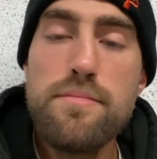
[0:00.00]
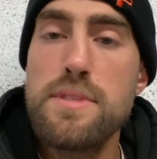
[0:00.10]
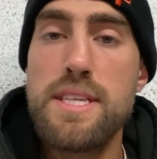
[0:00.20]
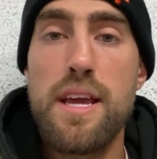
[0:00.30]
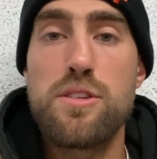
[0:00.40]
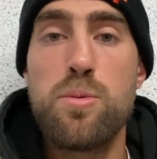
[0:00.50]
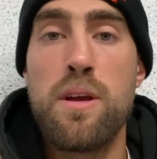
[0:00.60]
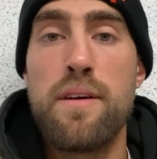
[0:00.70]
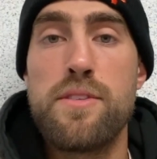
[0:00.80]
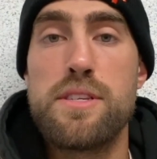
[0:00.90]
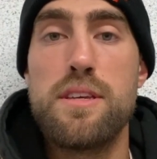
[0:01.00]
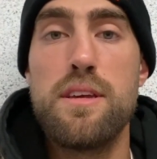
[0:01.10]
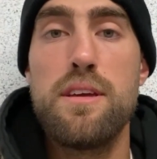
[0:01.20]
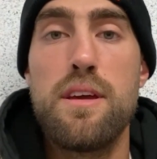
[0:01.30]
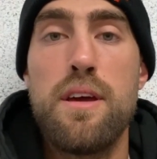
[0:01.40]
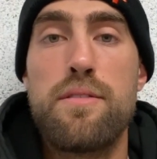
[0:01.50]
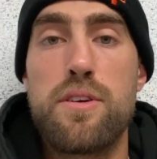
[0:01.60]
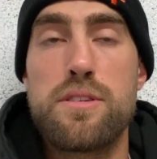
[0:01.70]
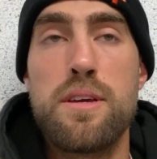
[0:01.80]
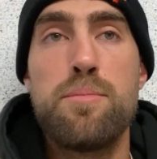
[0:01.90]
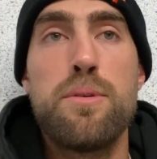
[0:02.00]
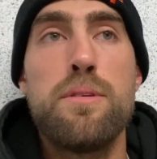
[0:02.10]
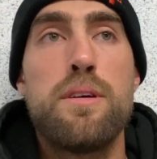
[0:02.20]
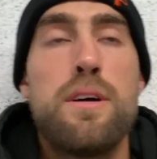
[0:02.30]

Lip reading: take a swing off the tee, for example,